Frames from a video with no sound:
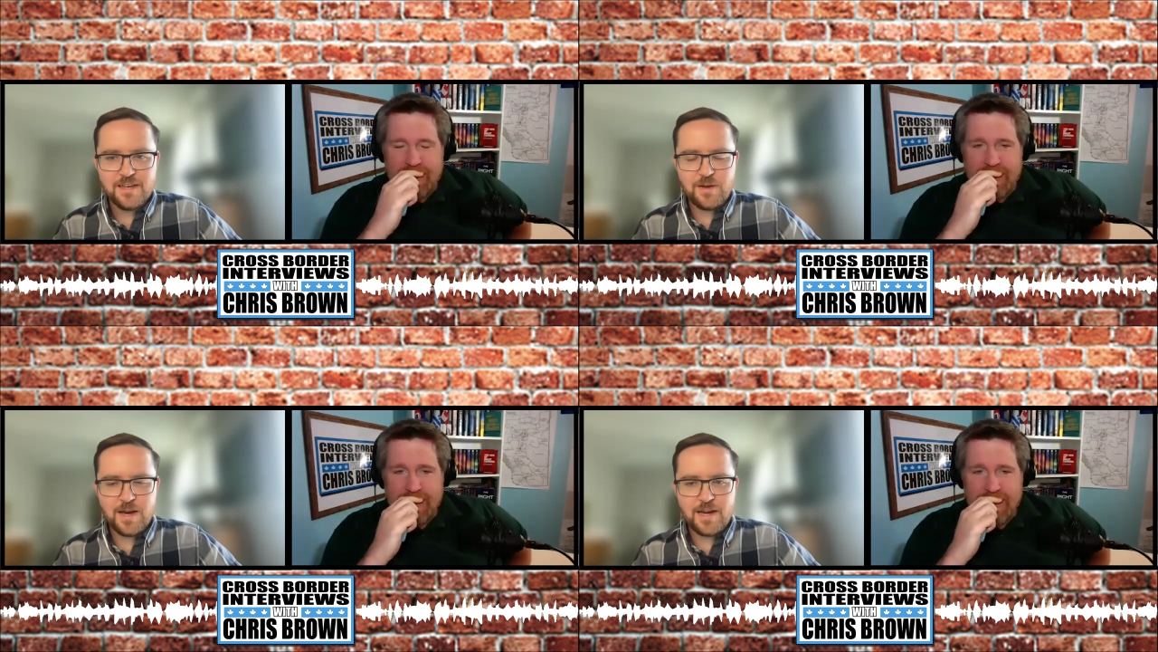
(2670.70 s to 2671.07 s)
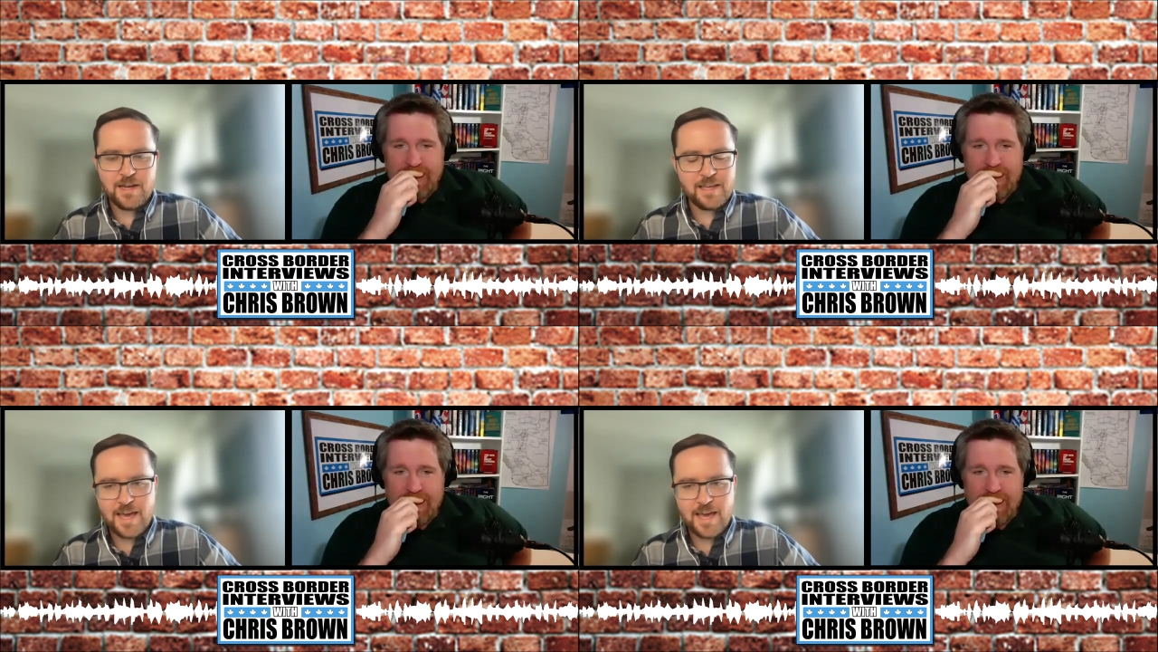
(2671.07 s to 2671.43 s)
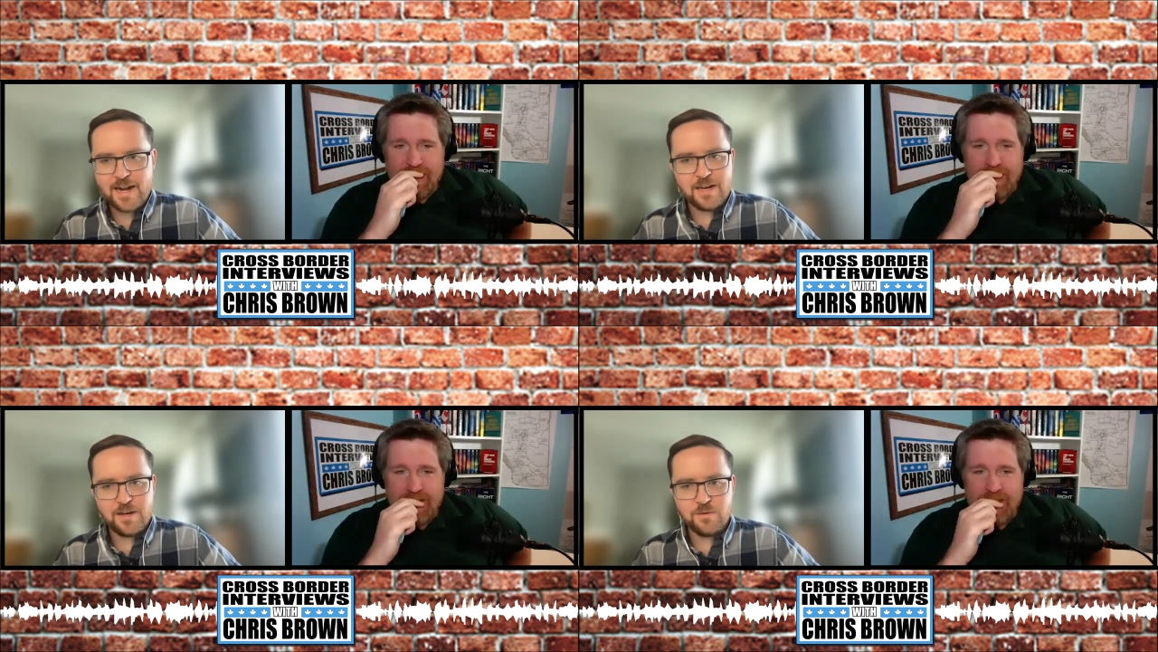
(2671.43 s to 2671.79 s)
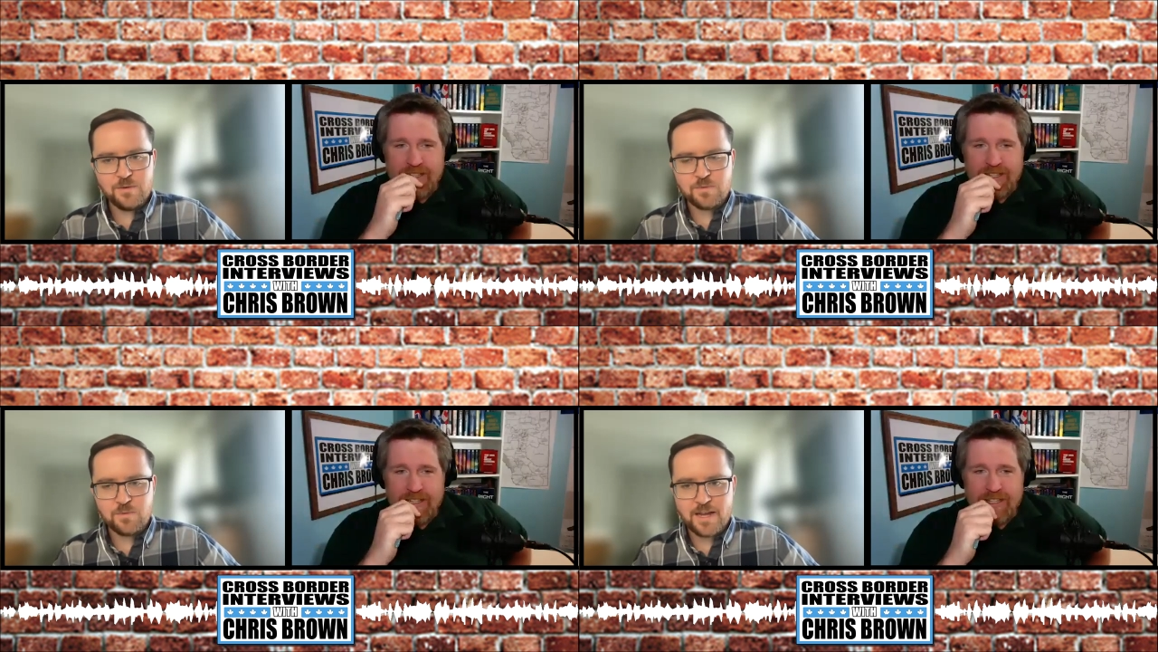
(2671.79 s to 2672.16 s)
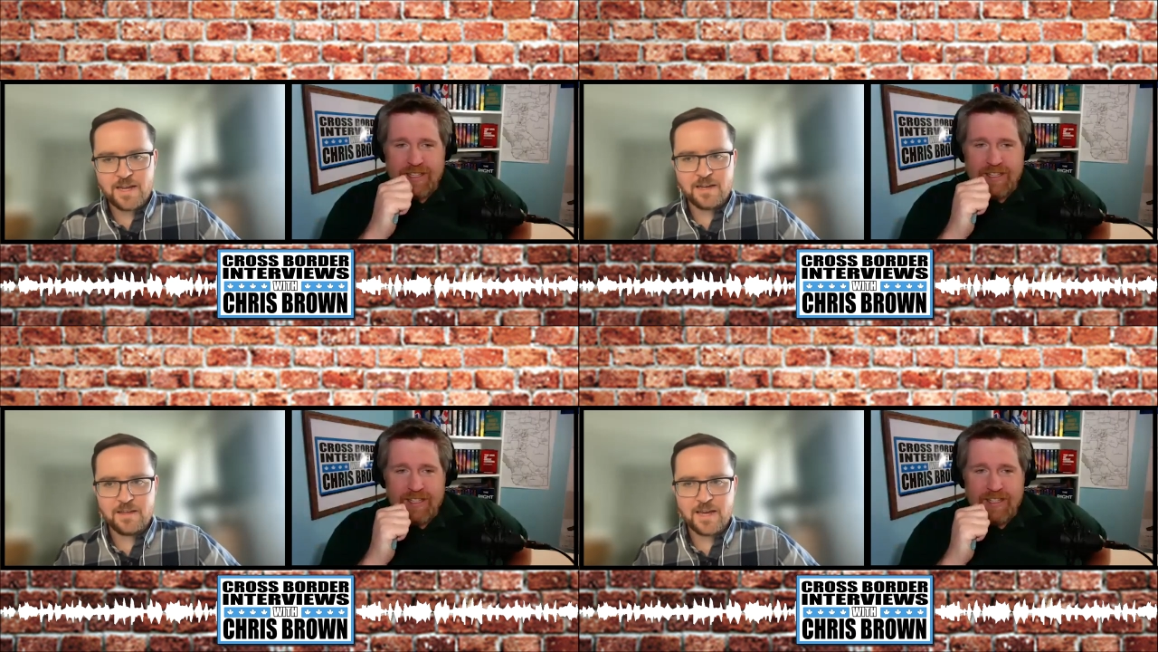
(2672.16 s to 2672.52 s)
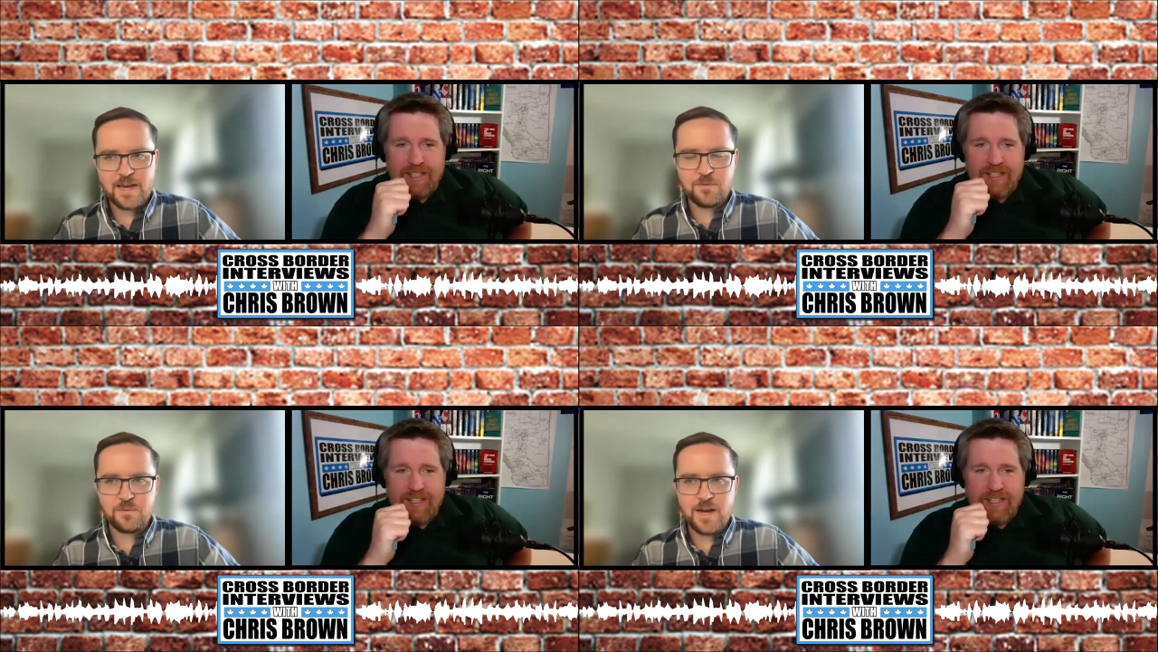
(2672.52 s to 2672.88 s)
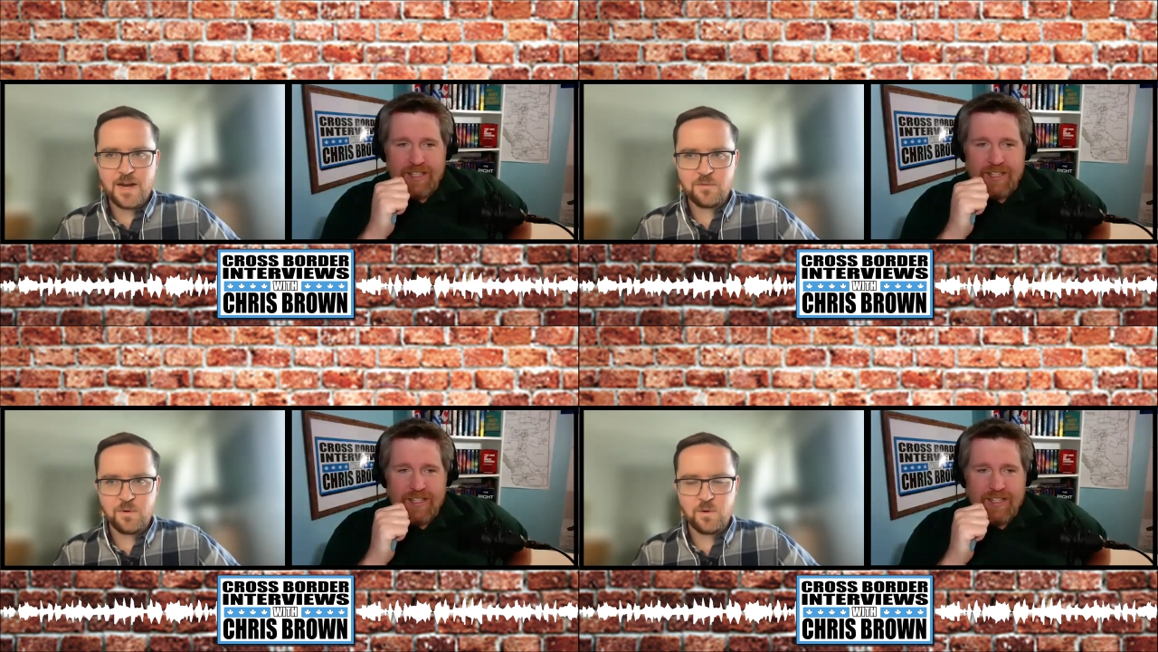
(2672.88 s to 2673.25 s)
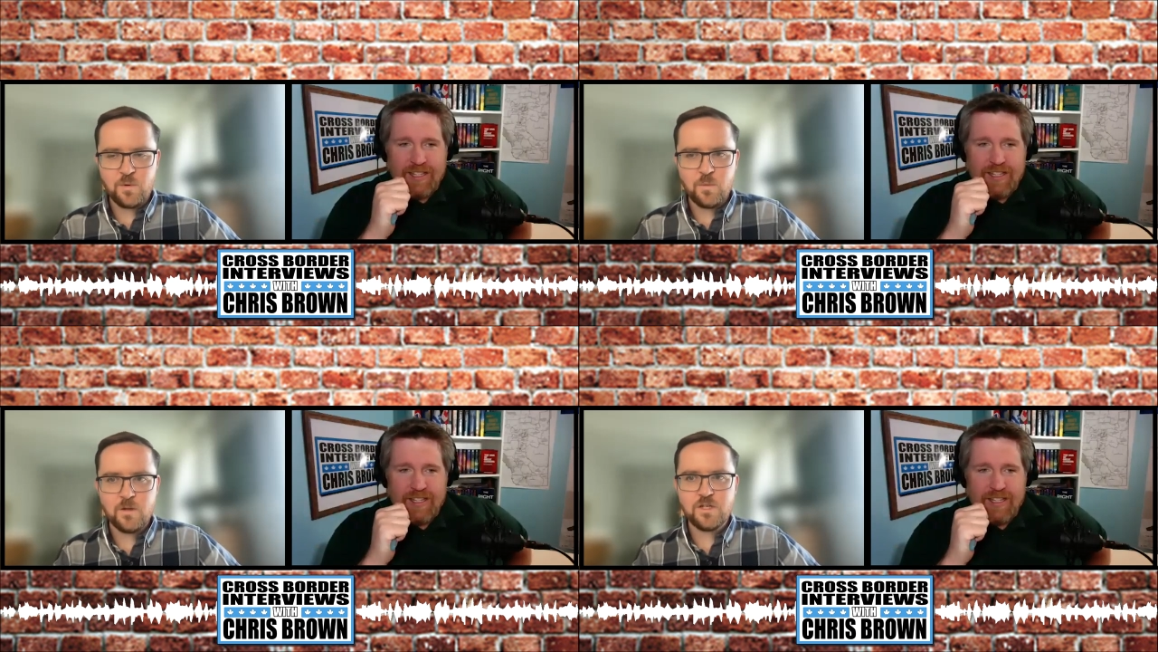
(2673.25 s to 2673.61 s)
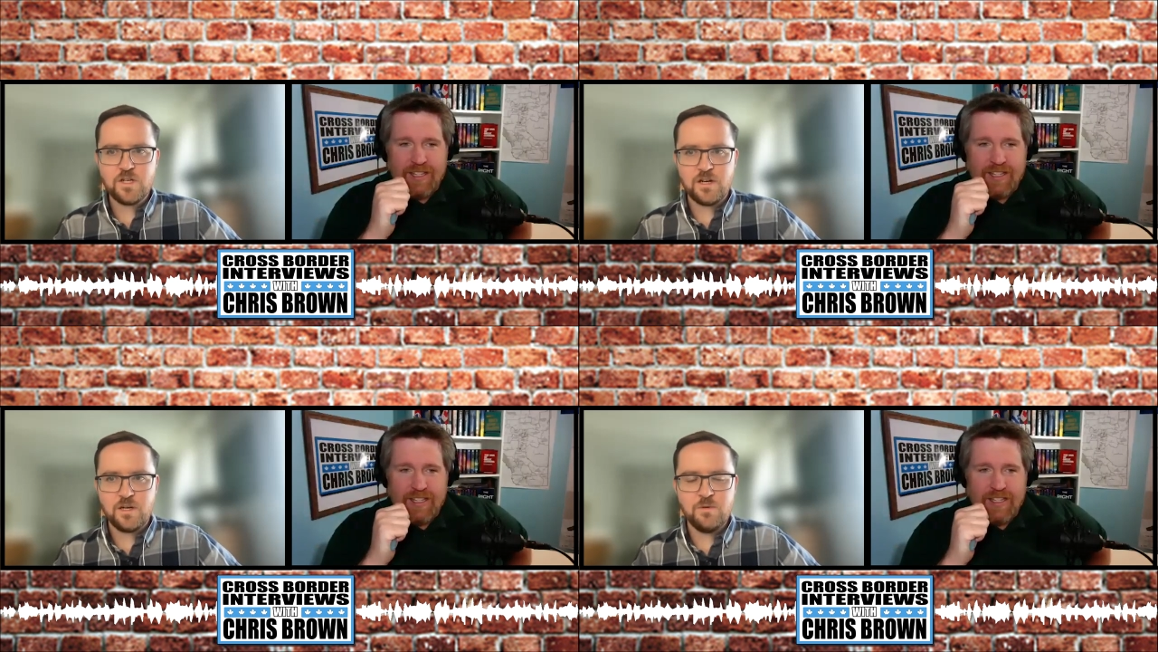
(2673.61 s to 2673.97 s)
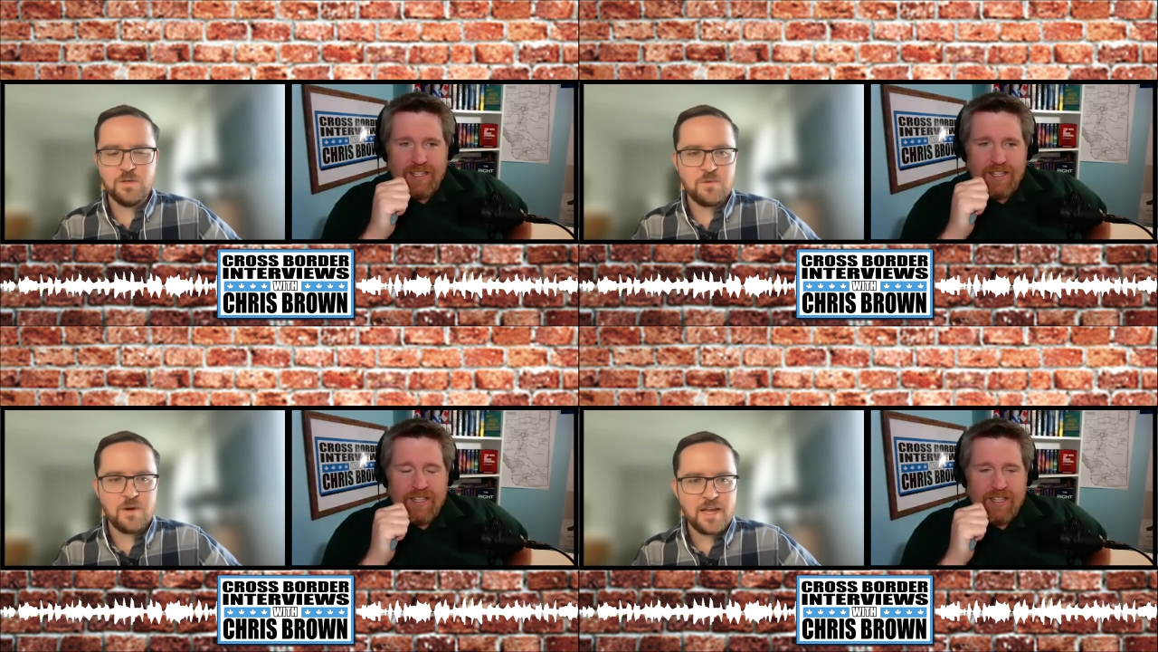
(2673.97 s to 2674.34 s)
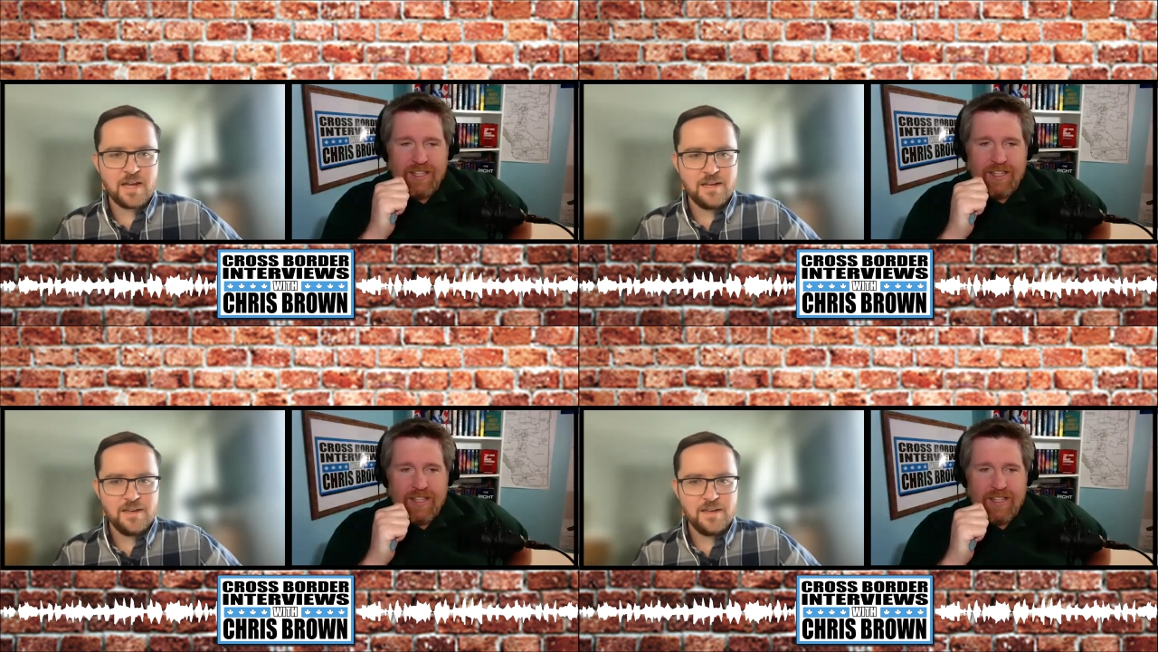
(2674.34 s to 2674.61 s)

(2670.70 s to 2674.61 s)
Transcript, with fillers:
Speaker 1: you had a candidate who was running. I think Kath, Catherine Kowalczyk, who was running,